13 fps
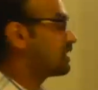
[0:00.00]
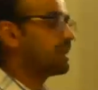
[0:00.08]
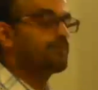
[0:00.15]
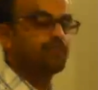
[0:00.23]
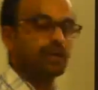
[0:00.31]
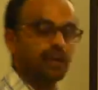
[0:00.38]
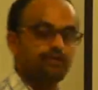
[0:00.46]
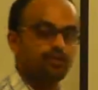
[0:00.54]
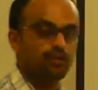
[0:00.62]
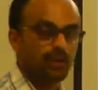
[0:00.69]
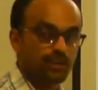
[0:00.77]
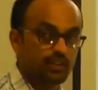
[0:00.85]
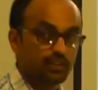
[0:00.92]
that we have
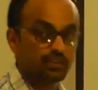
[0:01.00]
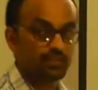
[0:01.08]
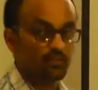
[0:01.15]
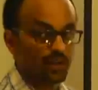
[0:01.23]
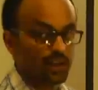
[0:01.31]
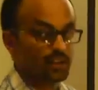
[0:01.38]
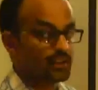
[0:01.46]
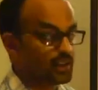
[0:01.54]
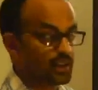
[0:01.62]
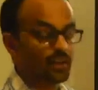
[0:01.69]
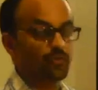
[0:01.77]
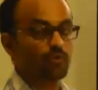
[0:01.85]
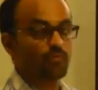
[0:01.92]
to address while
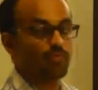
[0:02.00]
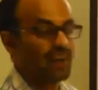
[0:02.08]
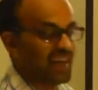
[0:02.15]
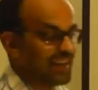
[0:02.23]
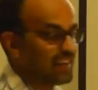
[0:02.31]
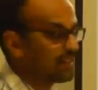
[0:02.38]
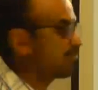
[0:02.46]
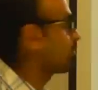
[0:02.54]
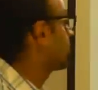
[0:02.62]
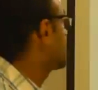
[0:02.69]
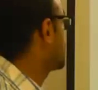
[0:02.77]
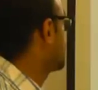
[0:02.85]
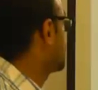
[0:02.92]
thinking about planning for
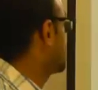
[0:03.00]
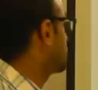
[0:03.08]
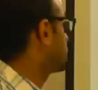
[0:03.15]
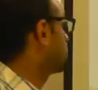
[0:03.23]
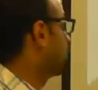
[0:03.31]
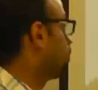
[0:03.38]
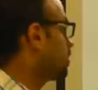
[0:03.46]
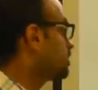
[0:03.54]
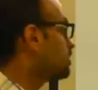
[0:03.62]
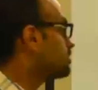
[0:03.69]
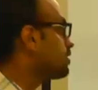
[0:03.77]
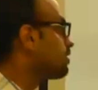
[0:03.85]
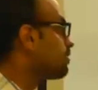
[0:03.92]
a letter is, what
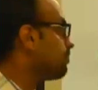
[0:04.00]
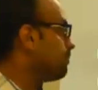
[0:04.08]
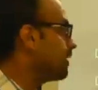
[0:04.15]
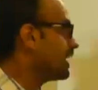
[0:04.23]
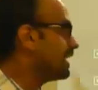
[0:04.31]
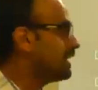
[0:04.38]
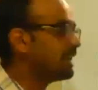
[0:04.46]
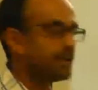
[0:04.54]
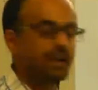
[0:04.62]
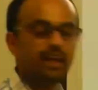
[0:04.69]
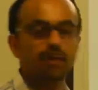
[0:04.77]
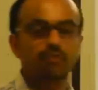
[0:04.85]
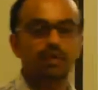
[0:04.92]
is our main
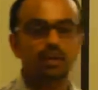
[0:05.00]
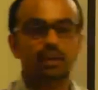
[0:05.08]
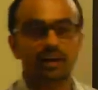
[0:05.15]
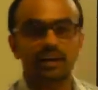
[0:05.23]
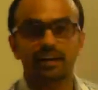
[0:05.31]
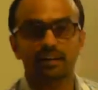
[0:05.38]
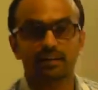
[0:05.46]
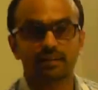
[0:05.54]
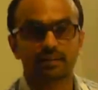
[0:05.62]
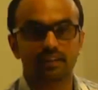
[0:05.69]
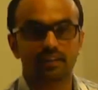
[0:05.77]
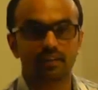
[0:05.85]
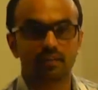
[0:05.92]
aim in writing
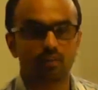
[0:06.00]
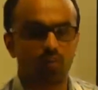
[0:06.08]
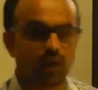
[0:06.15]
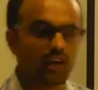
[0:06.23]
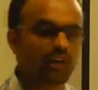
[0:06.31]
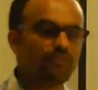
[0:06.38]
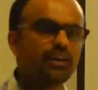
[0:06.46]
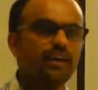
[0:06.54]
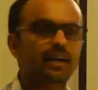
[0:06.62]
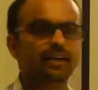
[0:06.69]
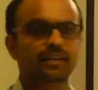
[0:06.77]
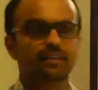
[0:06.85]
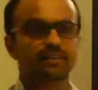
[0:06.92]
this letter? Why are we
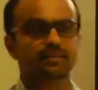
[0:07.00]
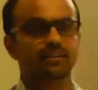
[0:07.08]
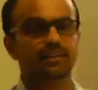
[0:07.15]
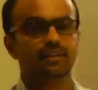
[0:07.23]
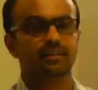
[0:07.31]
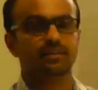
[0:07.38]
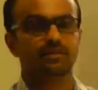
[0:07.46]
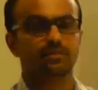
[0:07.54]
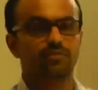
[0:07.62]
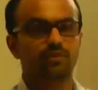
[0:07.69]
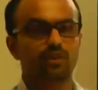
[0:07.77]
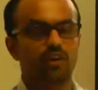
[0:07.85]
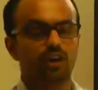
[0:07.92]
writing this letter?
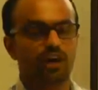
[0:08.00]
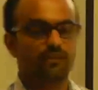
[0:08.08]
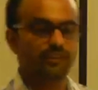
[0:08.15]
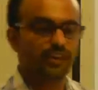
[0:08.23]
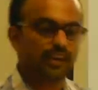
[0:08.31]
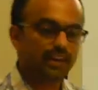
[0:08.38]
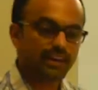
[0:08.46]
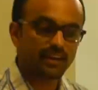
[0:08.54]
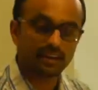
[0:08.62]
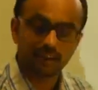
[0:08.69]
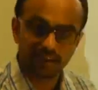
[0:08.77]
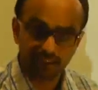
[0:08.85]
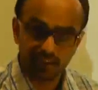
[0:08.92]
Are we writing a
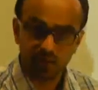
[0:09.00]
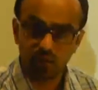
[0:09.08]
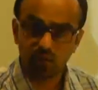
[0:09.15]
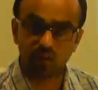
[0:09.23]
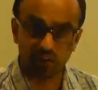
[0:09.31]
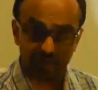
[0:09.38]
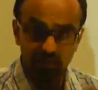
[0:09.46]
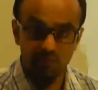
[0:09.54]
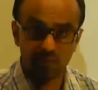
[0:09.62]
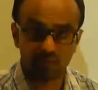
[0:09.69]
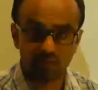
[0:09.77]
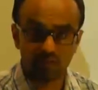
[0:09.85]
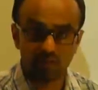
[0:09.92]
letter to a
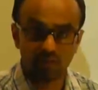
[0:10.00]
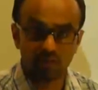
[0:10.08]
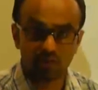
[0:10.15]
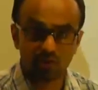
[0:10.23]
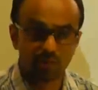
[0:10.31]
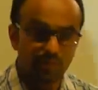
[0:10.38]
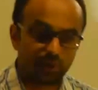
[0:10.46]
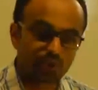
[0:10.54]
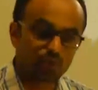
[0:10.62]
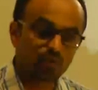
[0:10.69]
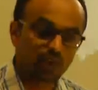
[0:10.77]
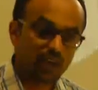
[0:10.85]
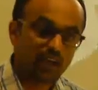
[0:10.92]
customer to
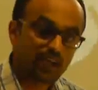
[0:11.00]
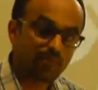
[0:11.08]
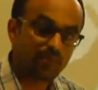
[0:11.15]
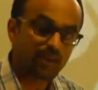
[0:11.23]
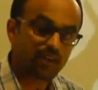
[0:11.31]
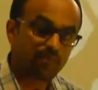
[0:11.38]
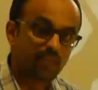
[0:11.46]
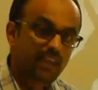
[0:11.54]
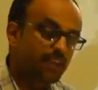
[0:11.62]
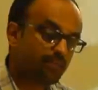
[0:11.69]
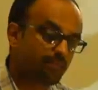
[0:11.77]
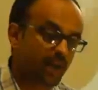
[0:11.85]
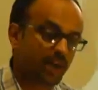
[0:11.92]
persuade him and make
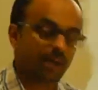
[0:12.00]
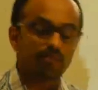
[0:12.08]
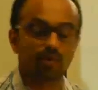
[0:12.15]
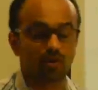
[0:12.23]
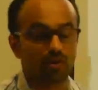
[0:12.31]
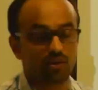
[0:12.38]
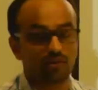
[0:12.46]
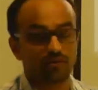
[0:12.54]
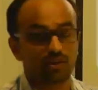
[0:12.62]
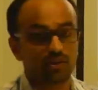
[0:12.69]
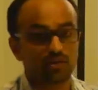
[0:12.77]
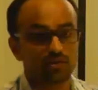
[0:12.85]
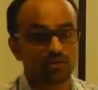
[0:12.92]
him buy a product of
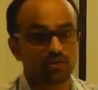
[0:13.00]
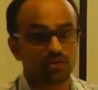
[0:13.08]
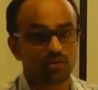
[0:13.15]
ours?